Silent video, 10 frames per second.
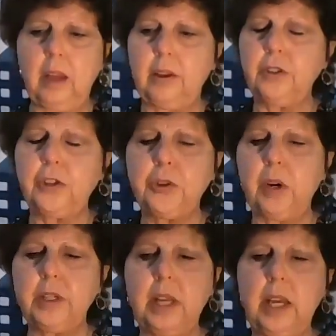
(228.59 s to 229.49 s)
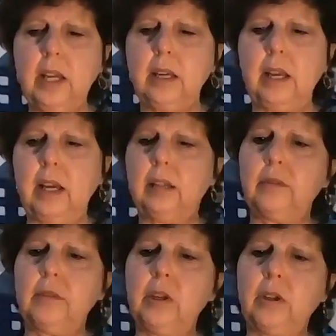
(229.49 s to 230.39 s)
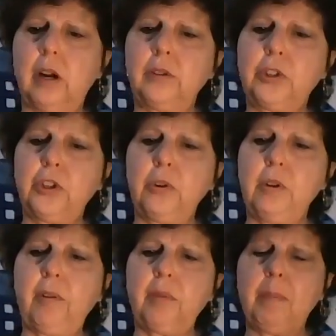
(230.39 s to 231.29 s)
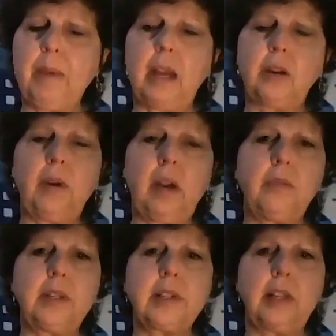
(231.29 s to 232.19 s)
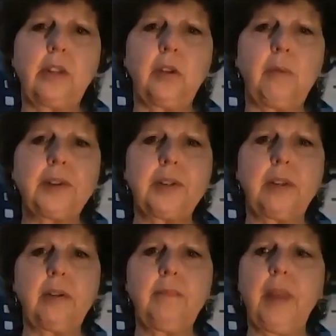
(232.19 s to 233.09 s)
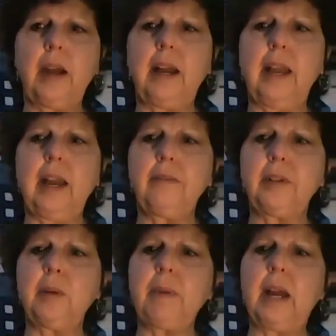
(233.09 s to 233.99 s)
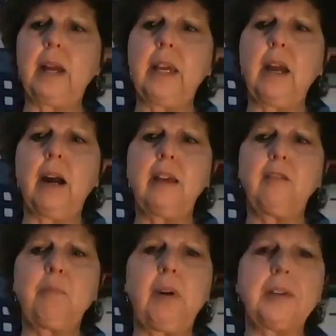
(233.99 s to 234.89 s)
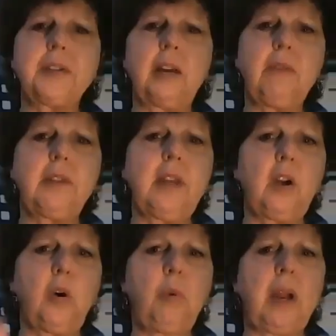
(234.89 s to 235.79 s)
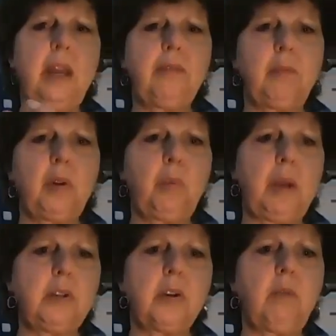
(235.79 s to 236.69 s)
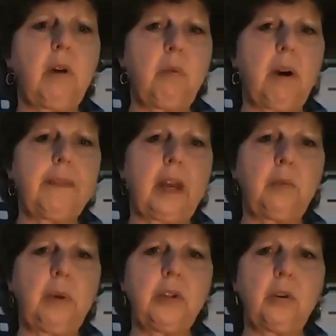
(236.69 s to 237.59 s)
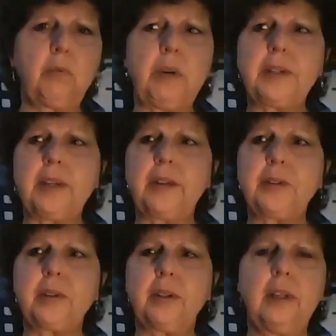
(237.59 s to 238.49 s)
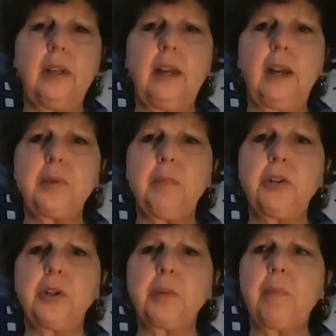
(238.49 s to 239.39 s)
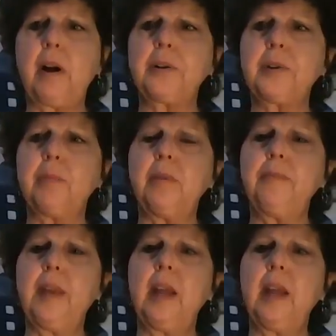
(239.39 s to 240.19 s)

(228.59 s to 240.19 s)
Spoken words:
Constructing it, I'll show you from the background. It's like the rest of them I have on the backing. I have pressed everything away from the window. I want that window recessed as much as possible.